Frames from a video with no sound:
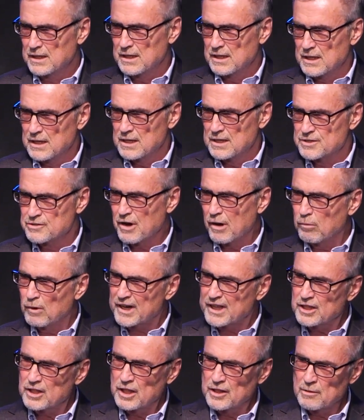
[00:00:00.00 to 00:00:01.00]
So I went
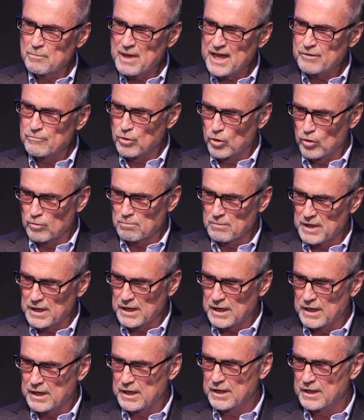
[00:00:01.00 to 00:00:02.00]
into the bedroom,
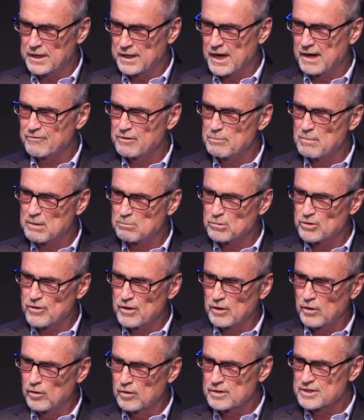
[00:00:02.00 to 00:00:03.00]
and I remember the
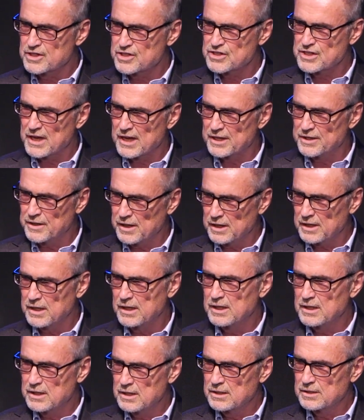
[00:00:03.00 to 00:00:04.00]
Lord said,
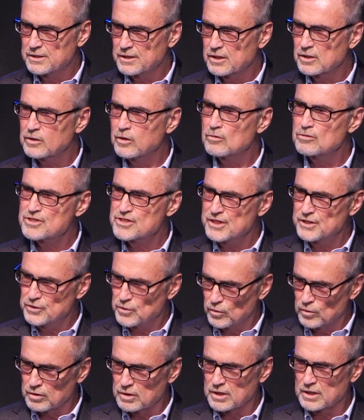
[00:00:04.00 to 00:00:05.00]
close the
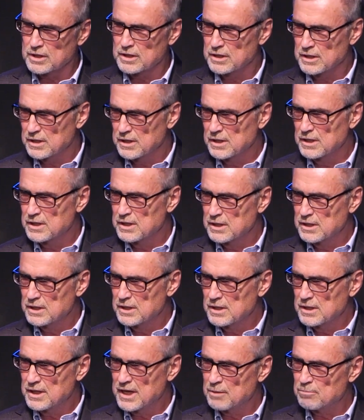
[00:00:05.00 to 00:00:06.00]
door
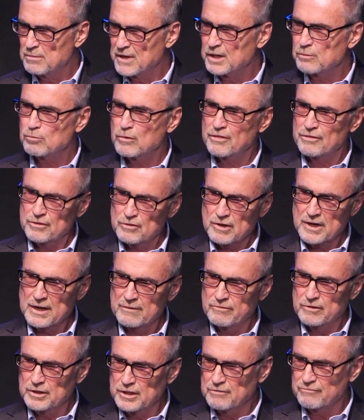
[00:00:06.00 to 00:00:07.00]
and meet with your
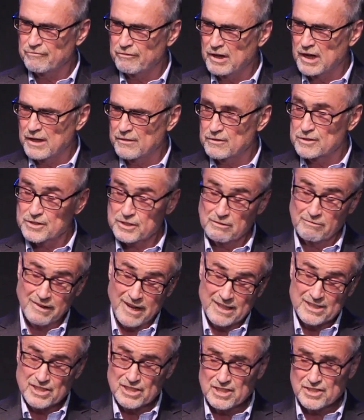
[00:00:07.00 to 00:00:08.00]
Heavenly Father. So I
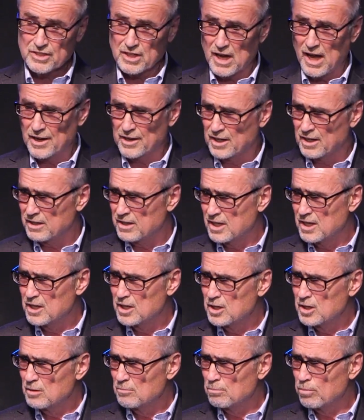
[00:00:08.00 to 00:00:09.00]
just kind of
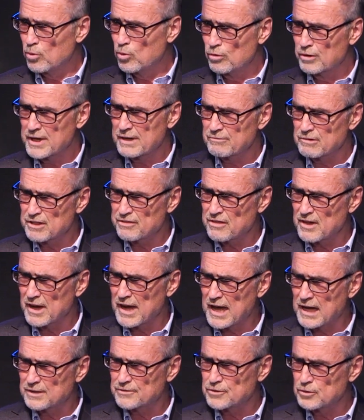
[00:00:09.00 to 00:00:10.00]
poured everything
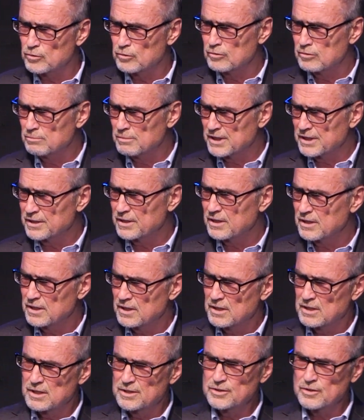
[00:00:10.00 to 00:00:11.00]
out to him and
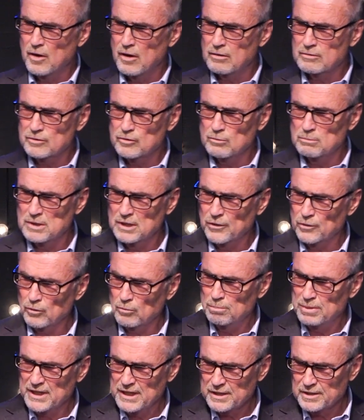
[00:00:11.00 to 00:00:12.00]
talked to him a little
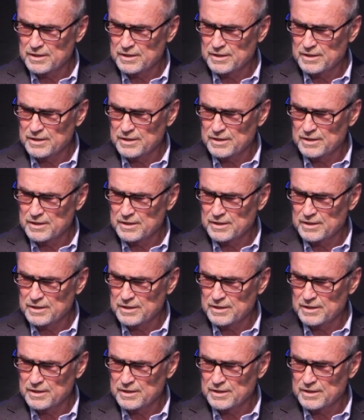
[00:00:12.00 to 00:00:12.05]
bit.